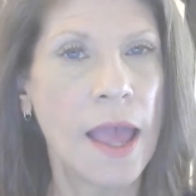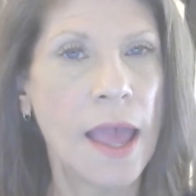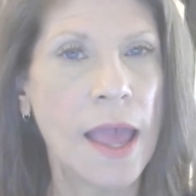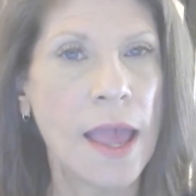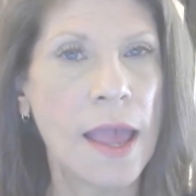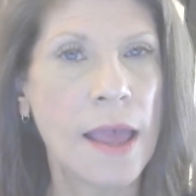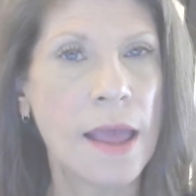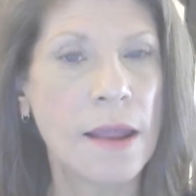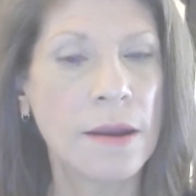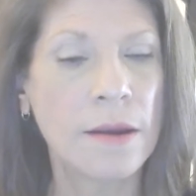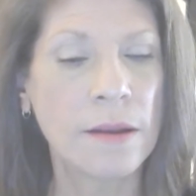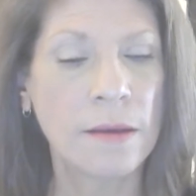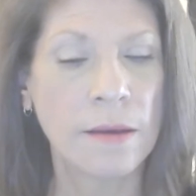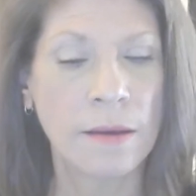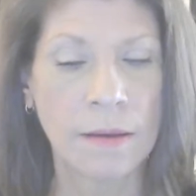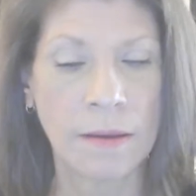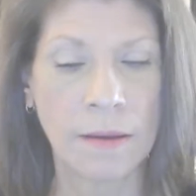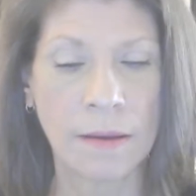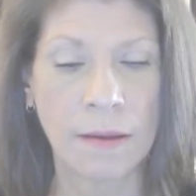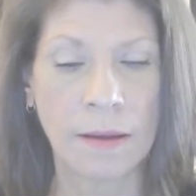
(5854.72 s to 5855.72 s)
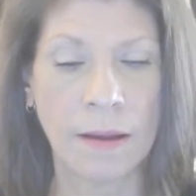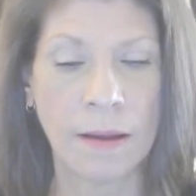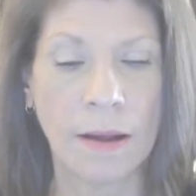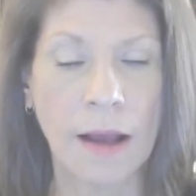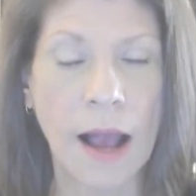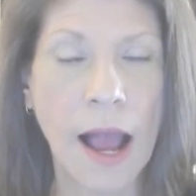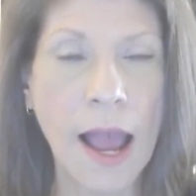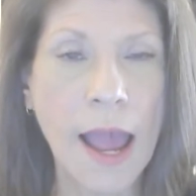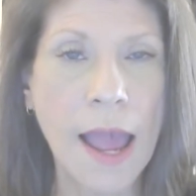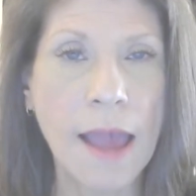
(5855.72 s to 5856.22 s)
And
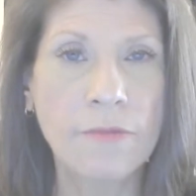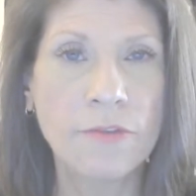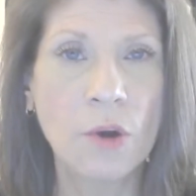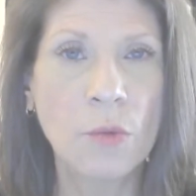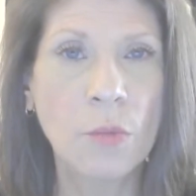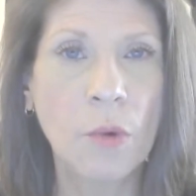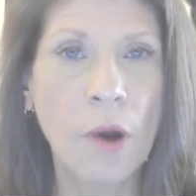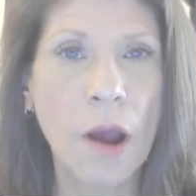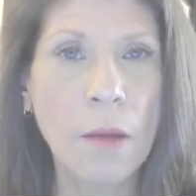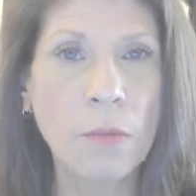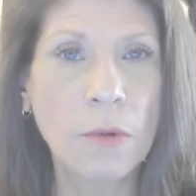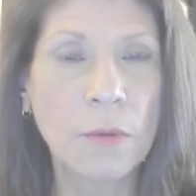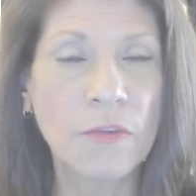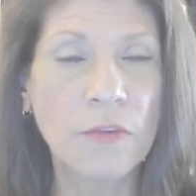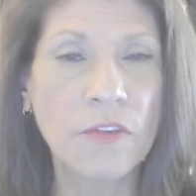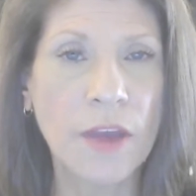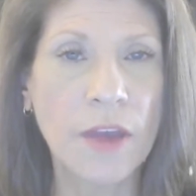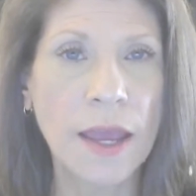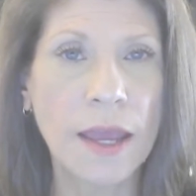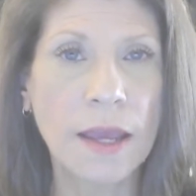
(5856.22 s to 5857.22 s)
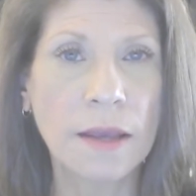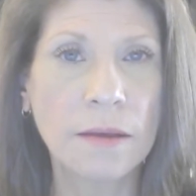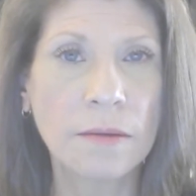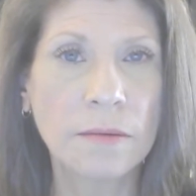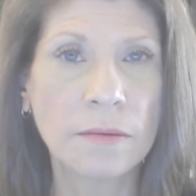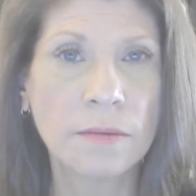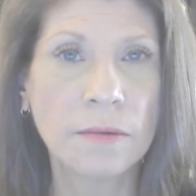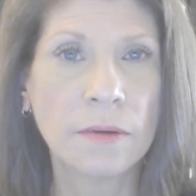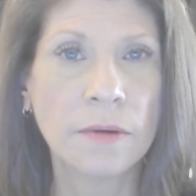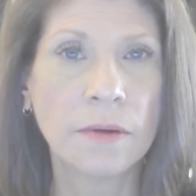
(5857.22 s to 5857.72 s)
I have no problem saying
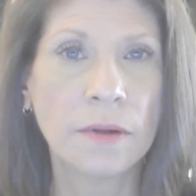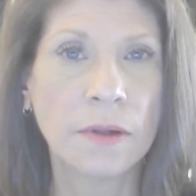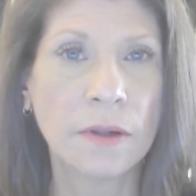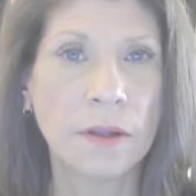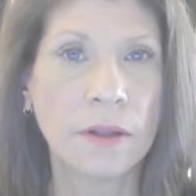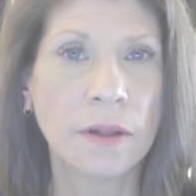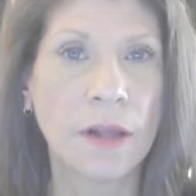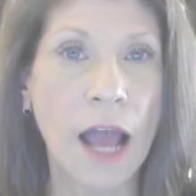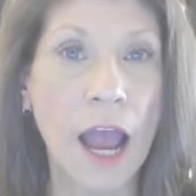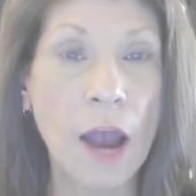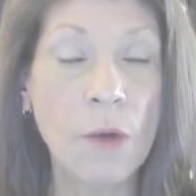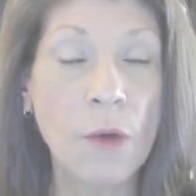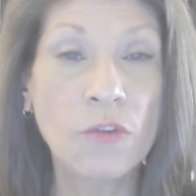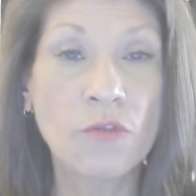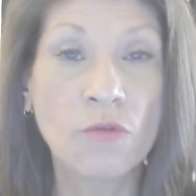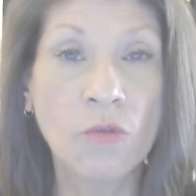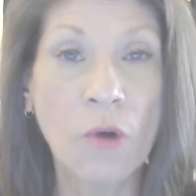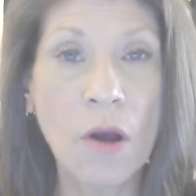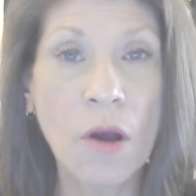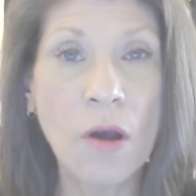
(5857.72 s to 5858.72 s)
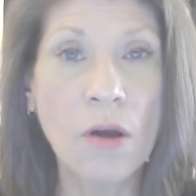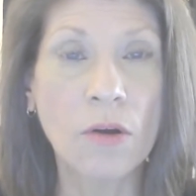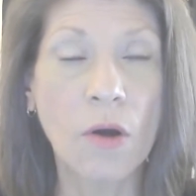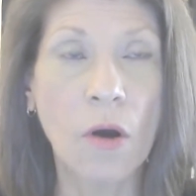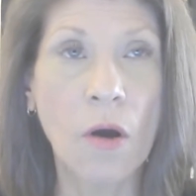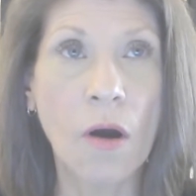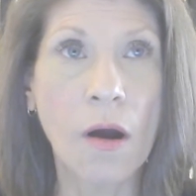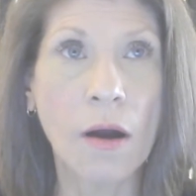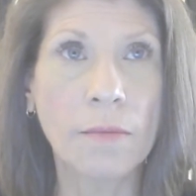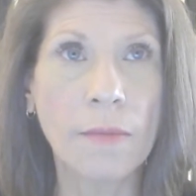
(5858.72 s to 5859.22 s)
I was wrong,
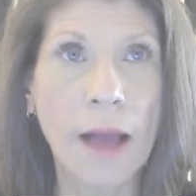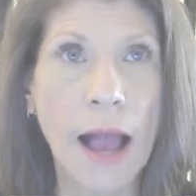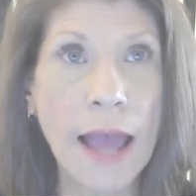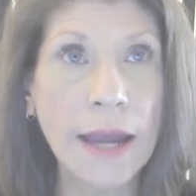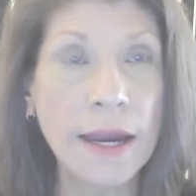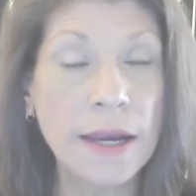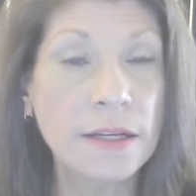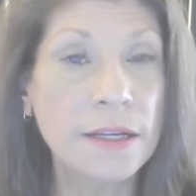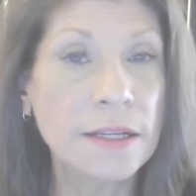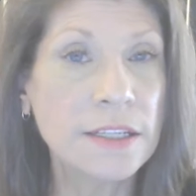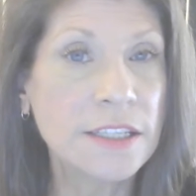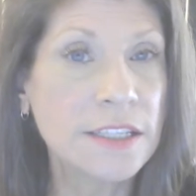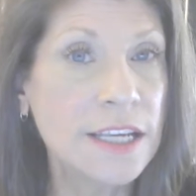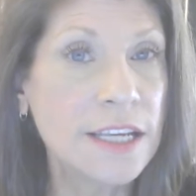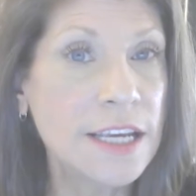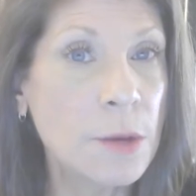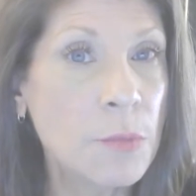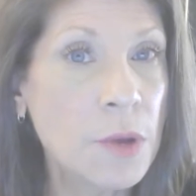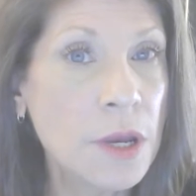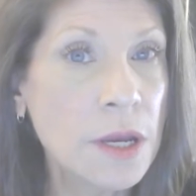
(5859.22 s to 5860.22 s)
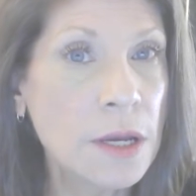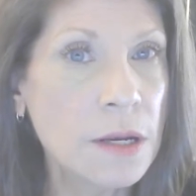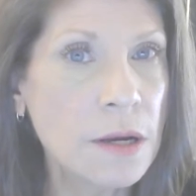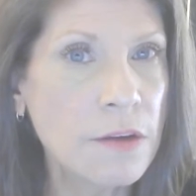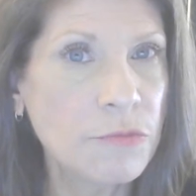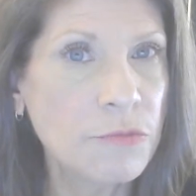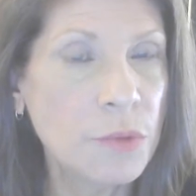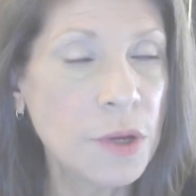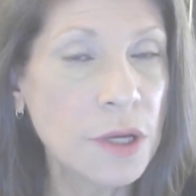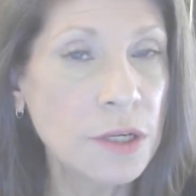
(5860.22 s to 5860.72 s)
or I didn't see a big
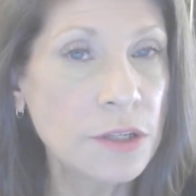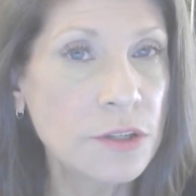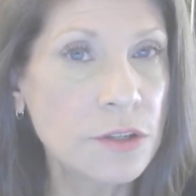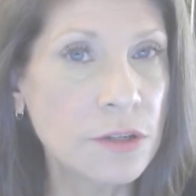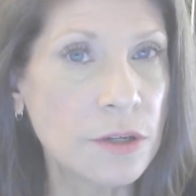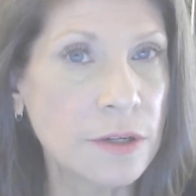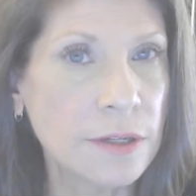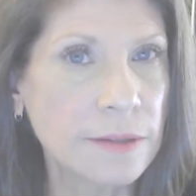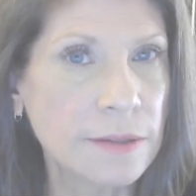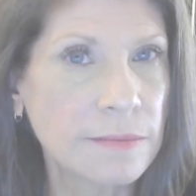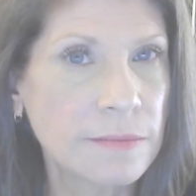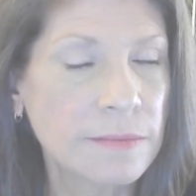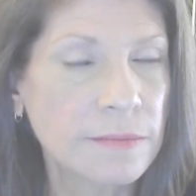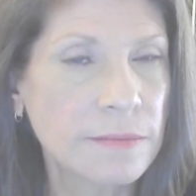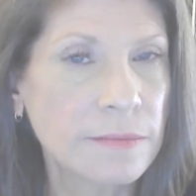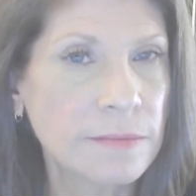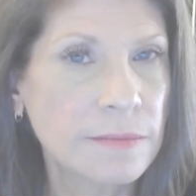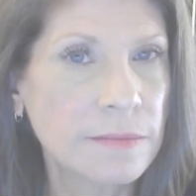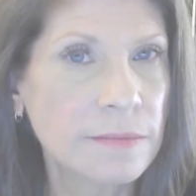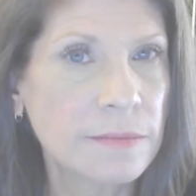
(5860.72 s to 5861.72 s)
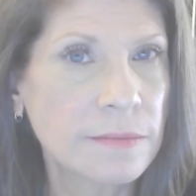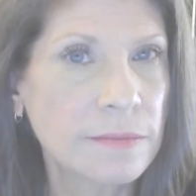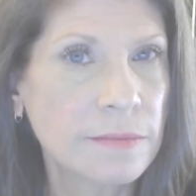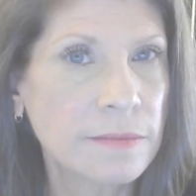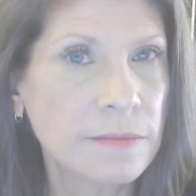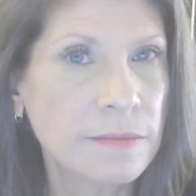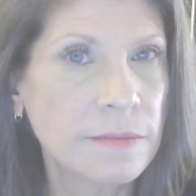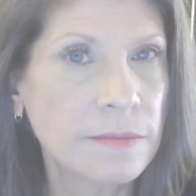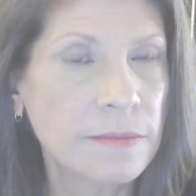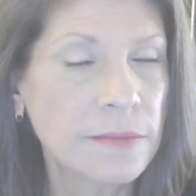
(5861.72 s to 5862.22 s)
enough picture,
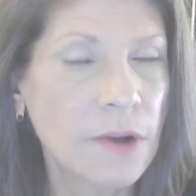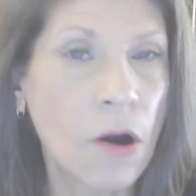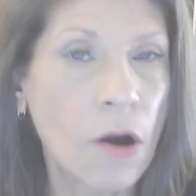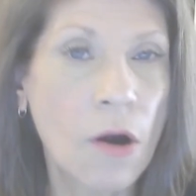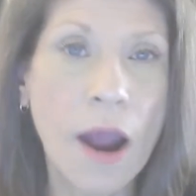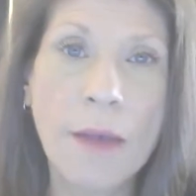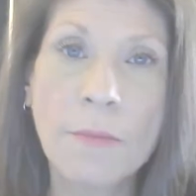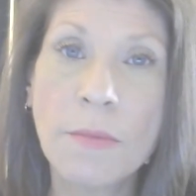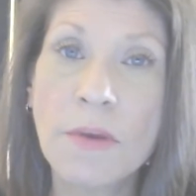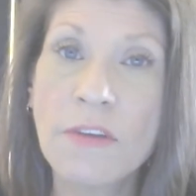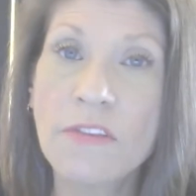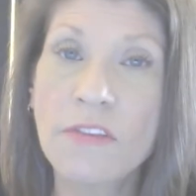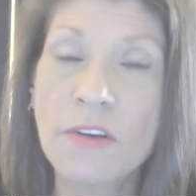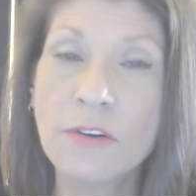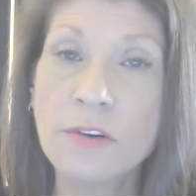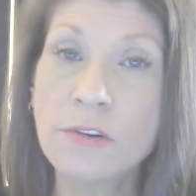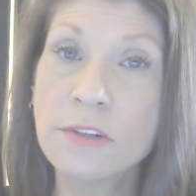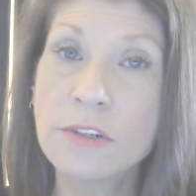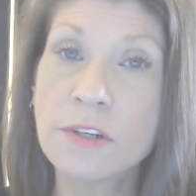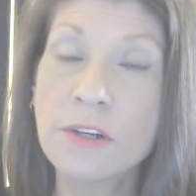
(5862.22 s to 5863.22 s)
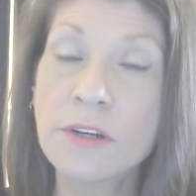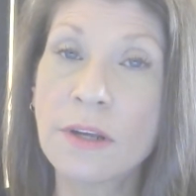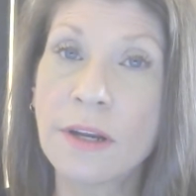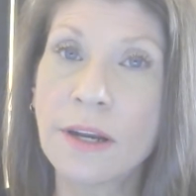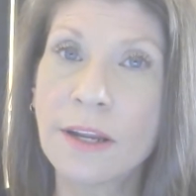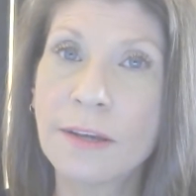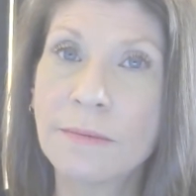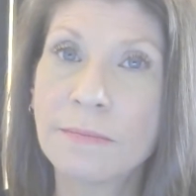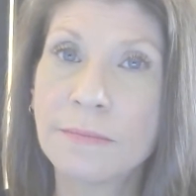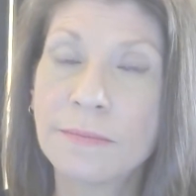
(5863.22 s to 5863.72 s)
or I misunderstood.
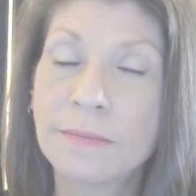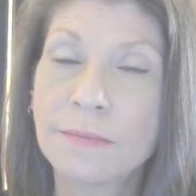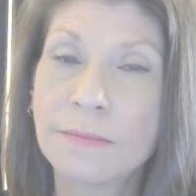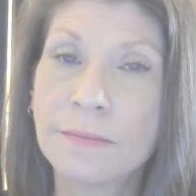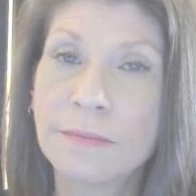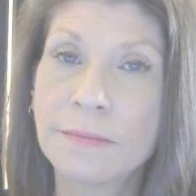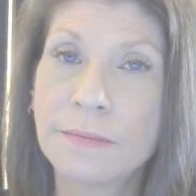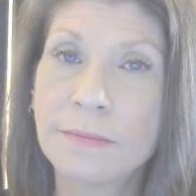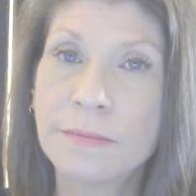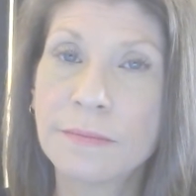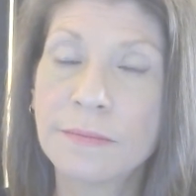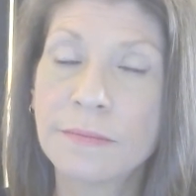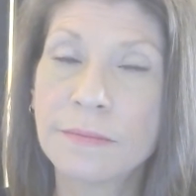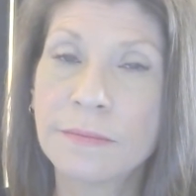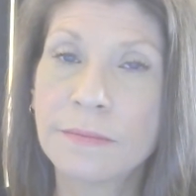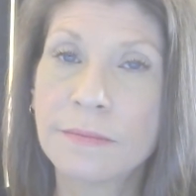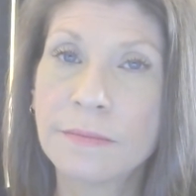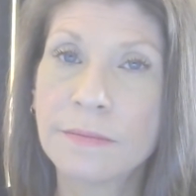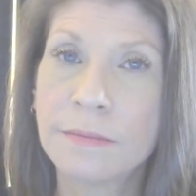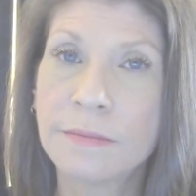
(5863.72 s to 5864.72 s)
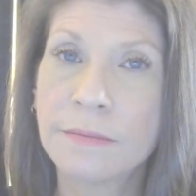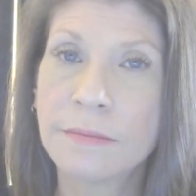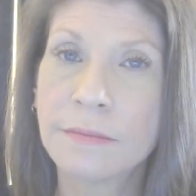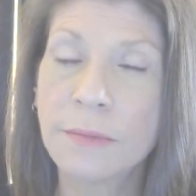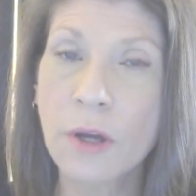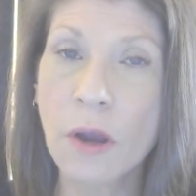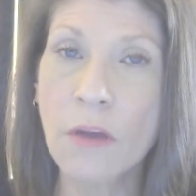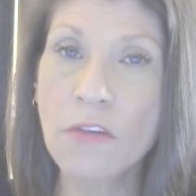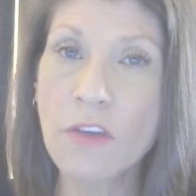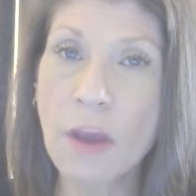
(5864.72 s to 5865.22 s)

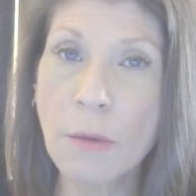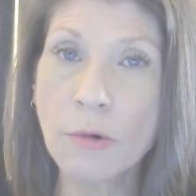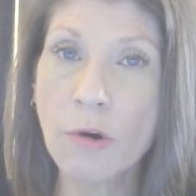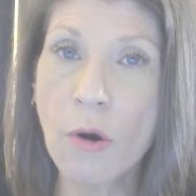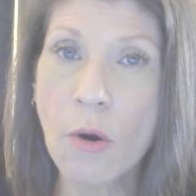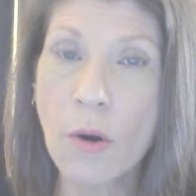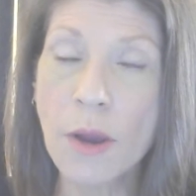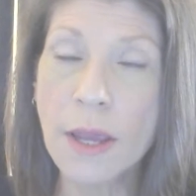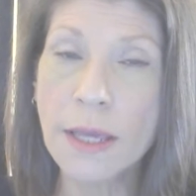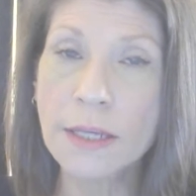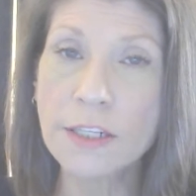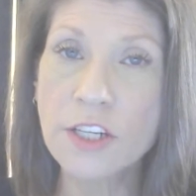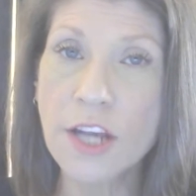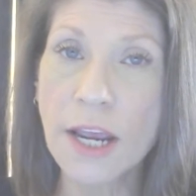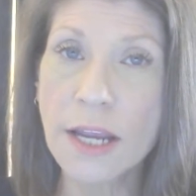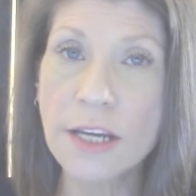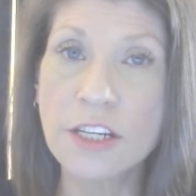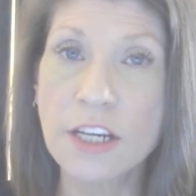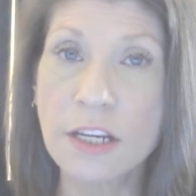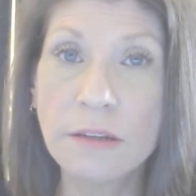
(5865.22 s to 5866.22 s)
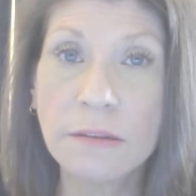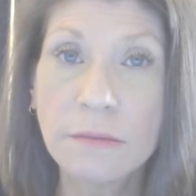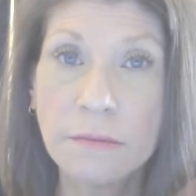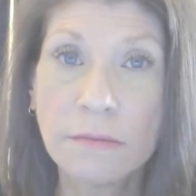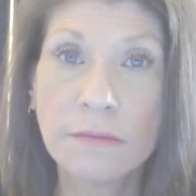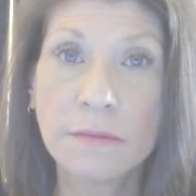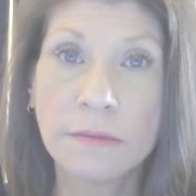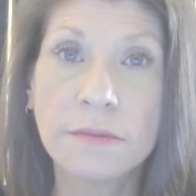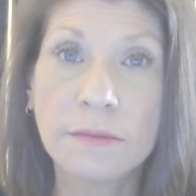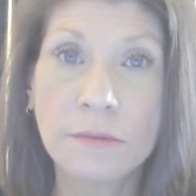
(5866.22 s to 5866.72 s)
Because I'm growing and changing
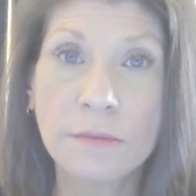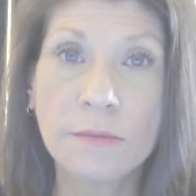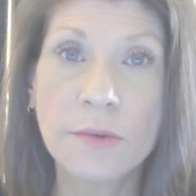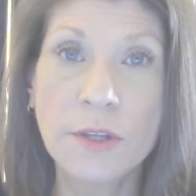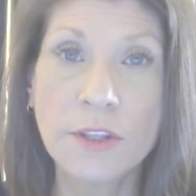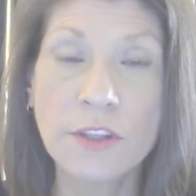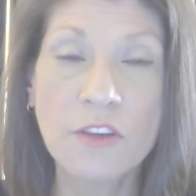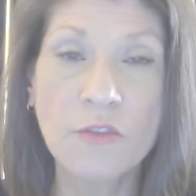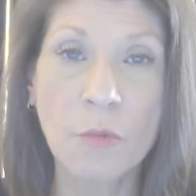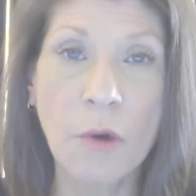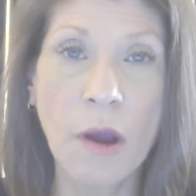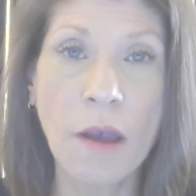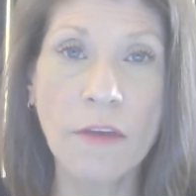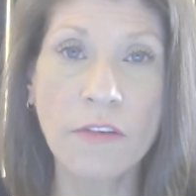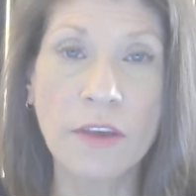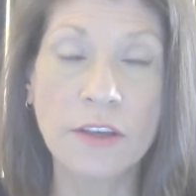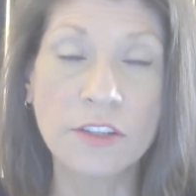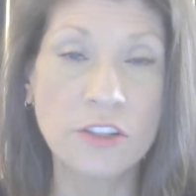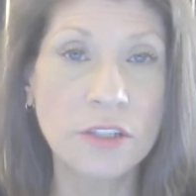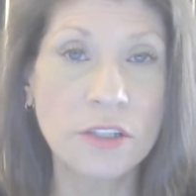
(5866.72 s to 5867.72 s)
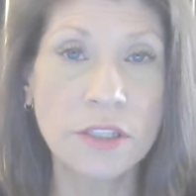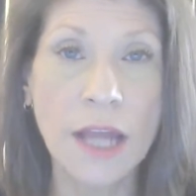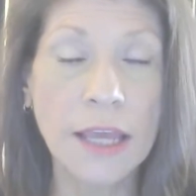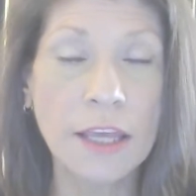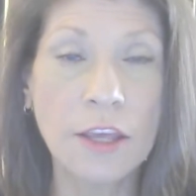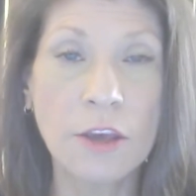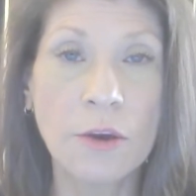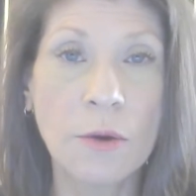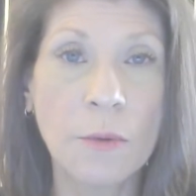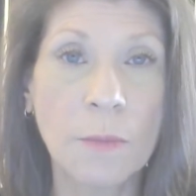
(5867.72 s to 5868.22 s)
with this process, just like
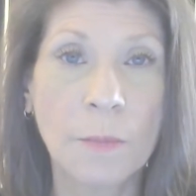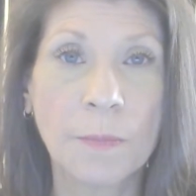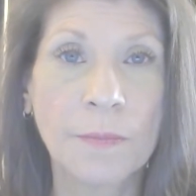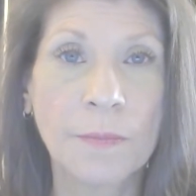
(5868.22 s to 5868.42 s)
you.